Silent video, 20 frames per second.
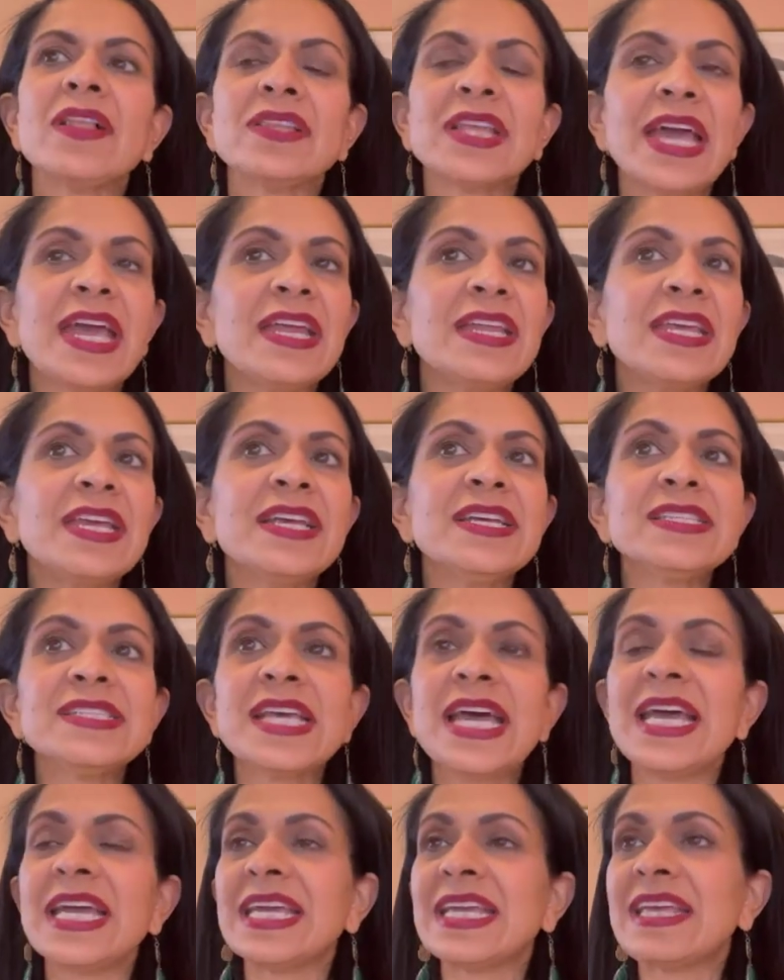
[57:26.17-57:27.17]

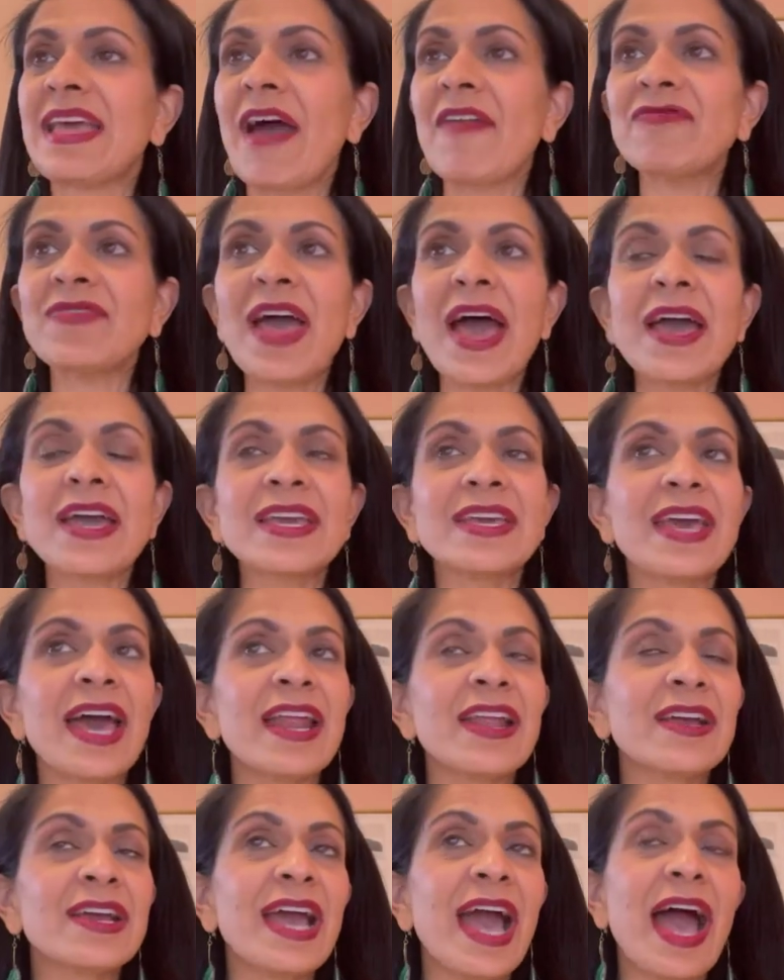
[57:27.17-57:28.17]
Ladies, get
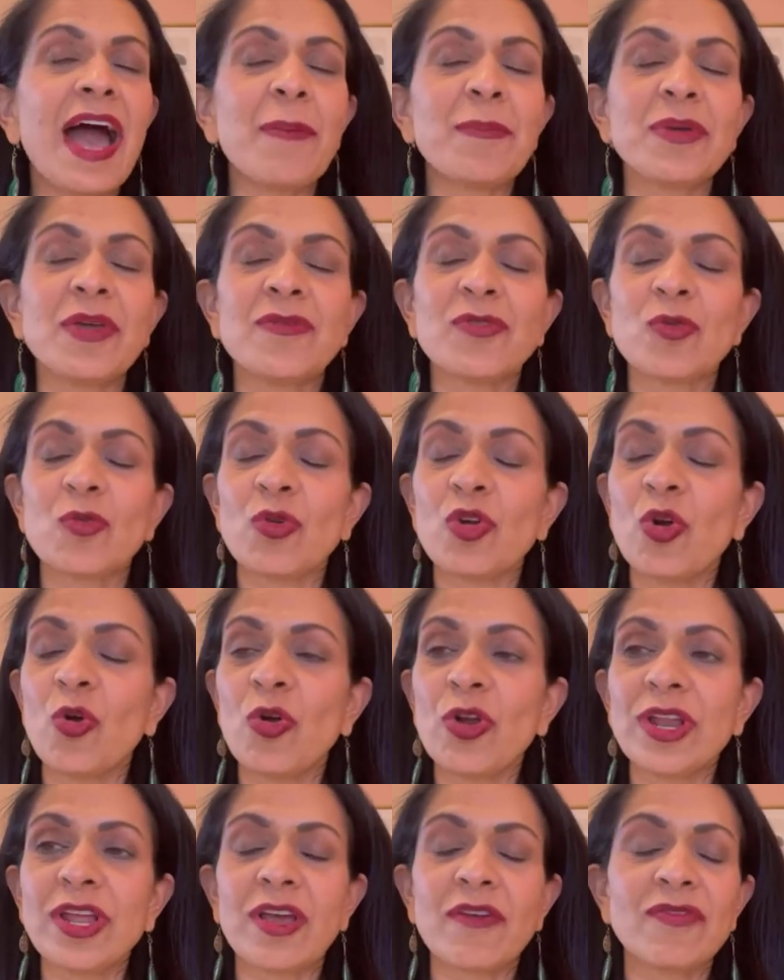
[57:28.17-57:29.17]
a copy of the
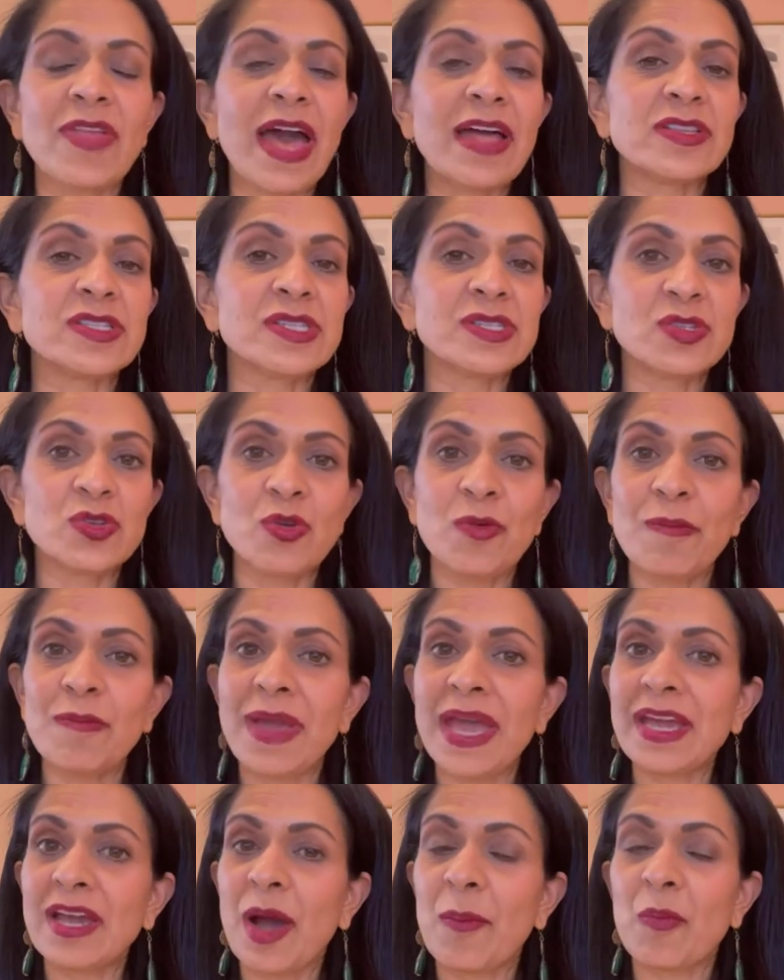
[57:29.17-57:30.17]
recording of that Zoom
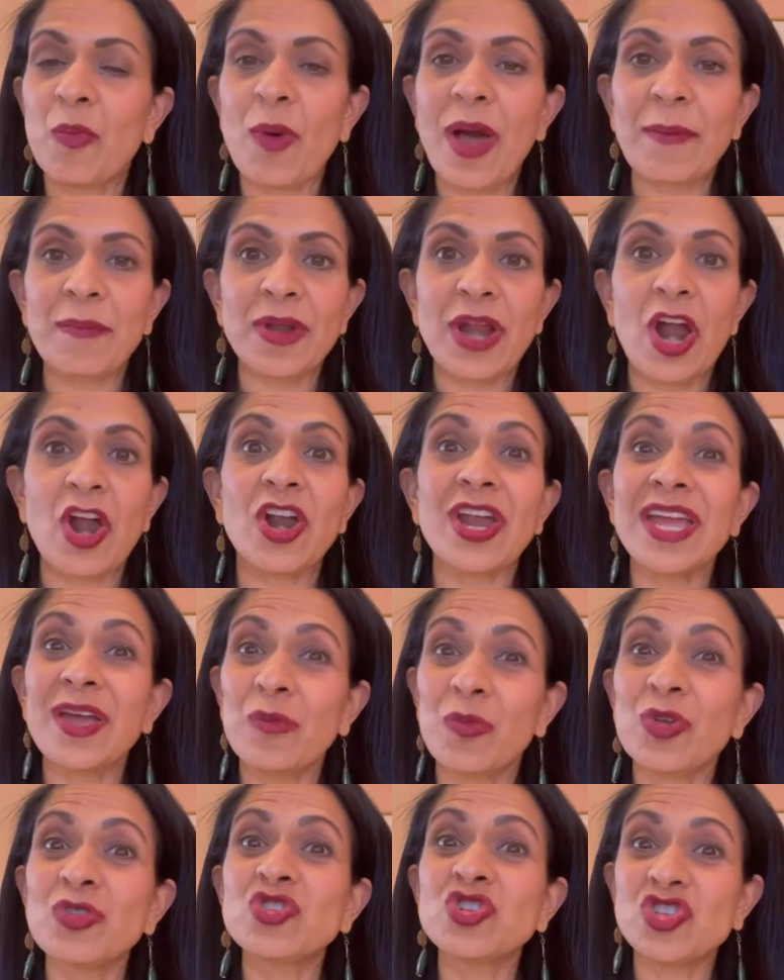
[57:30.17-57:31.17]
makeup webinar.
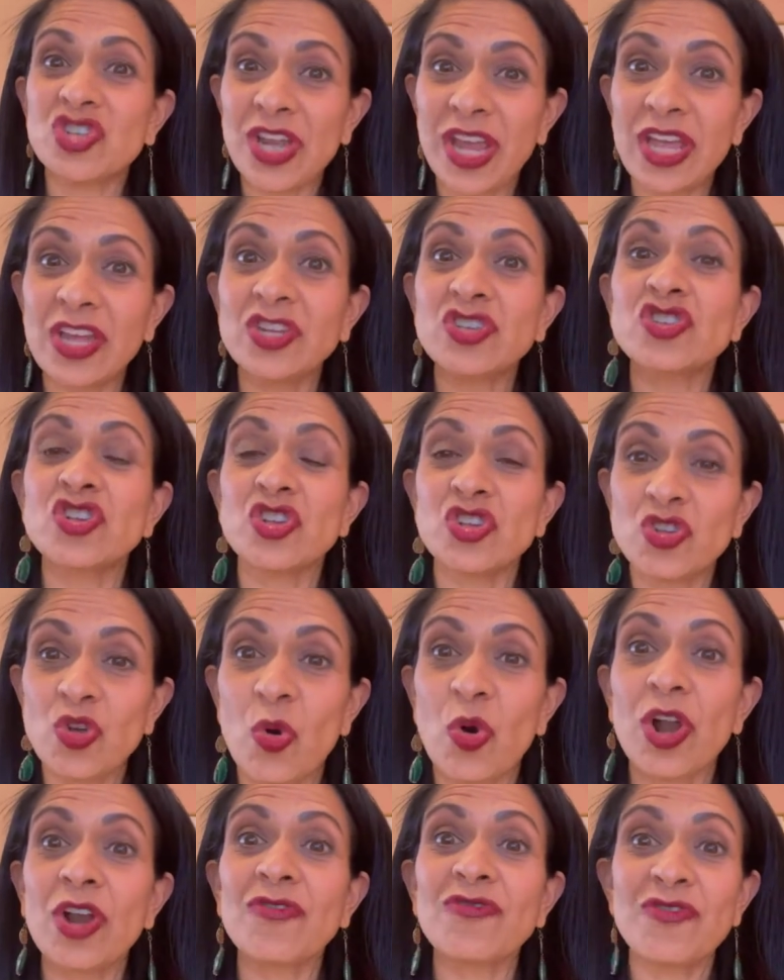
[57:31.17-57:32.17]
It will change
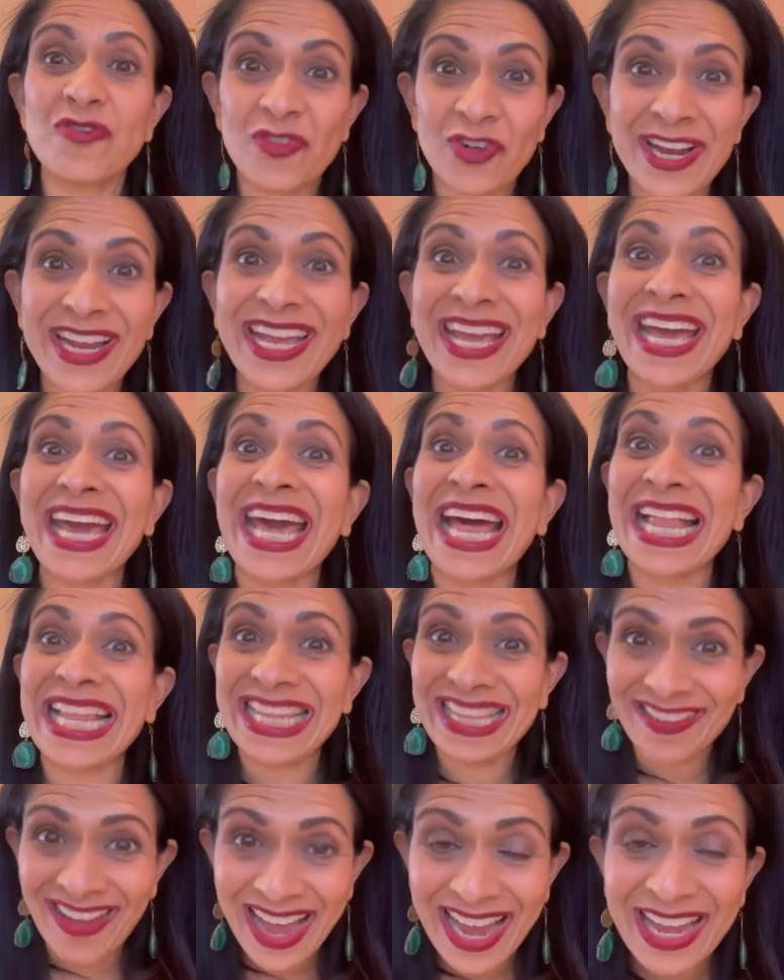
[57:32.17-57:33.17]
your freaking
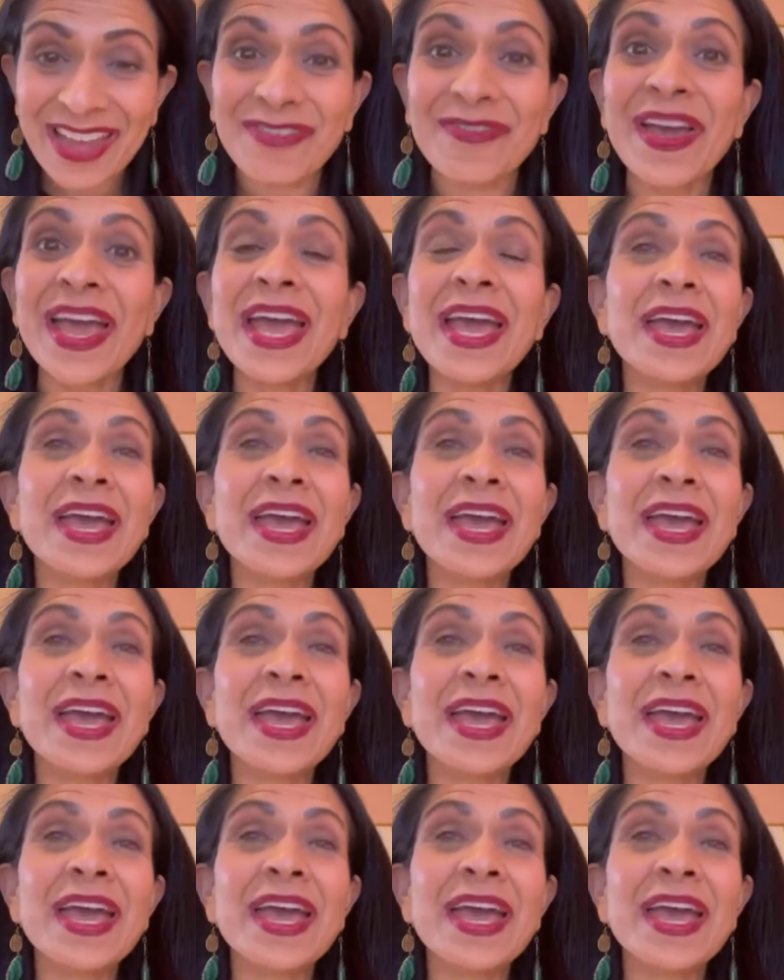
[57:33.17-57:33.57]
life.